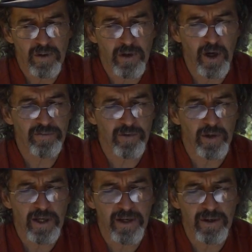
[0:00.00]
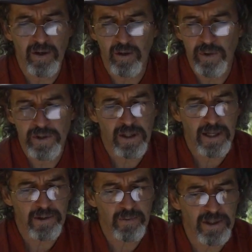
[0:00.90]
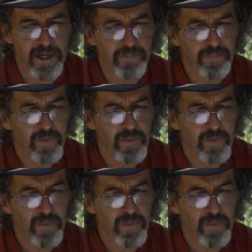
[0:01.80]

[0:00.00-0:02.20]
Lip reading: go for it, and I wish you luck with that.